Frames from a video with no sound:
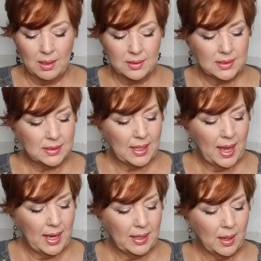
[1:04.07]

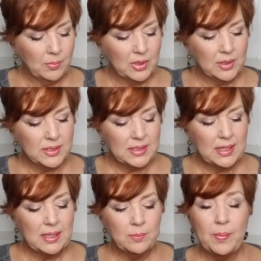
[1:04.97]
Slate. I'm close to
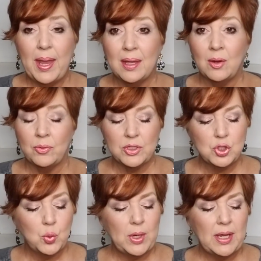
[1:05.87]
hitting pan on the
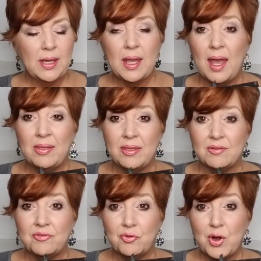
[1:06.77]
Twig, and the
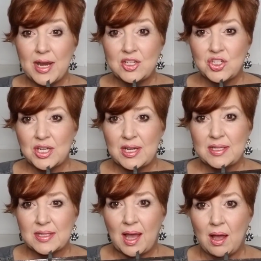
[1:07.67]
Fresh
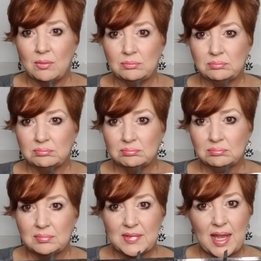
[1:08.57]
is gone.
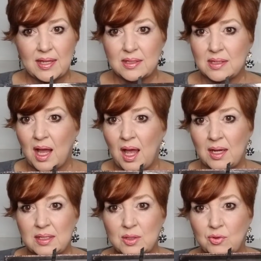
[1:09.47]
That's not
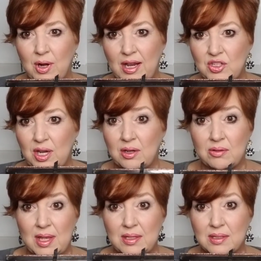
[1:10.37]
a silver eyeshadow,
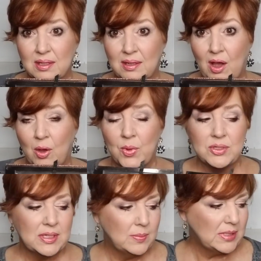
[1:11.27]
that's an
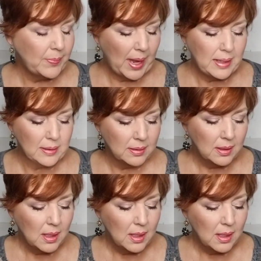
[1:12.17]
almost empty pan.